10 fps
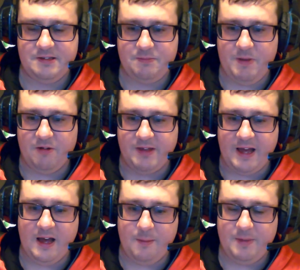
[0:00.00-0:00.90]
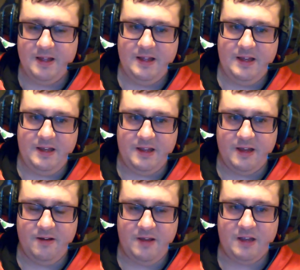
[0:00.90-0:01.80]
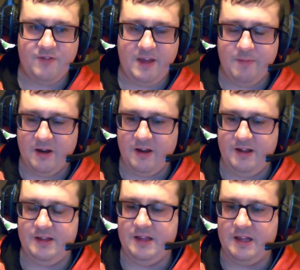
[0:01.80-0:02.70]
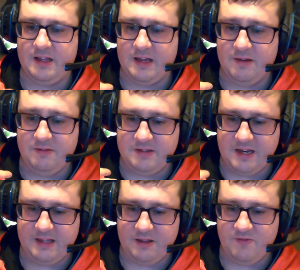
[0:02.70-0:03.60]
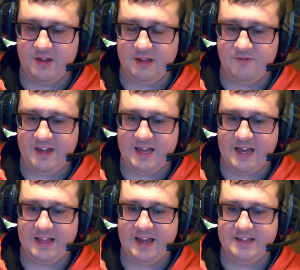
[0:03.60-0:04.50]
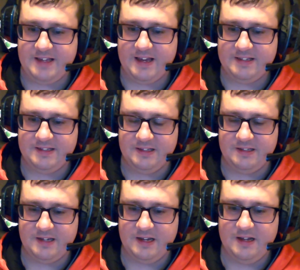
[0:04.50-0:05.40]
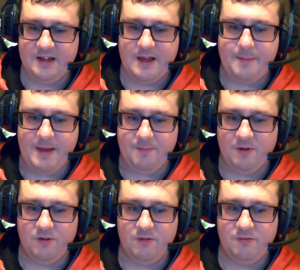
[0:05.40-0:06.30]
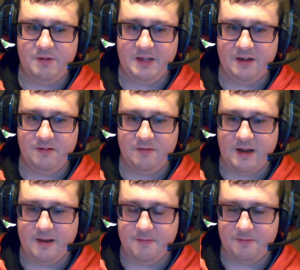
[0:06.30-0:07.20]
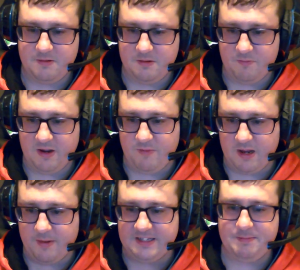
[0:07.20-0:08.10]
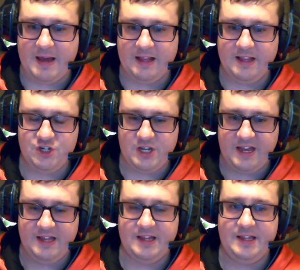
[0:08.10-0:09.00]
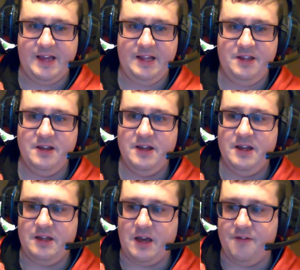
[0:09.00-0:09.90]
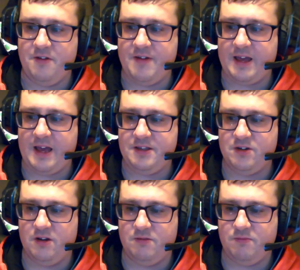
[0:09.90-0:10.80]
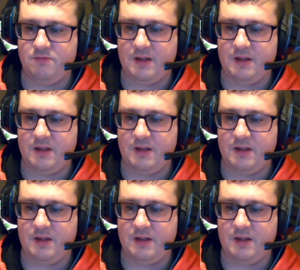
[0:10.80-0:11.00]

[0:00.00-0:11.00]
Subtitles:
build it up. You know, you had Ricky Martin and then Enrique Iglesias and Pitbull. You know, bring a bit of Spanglish in, and then go for the reggaeton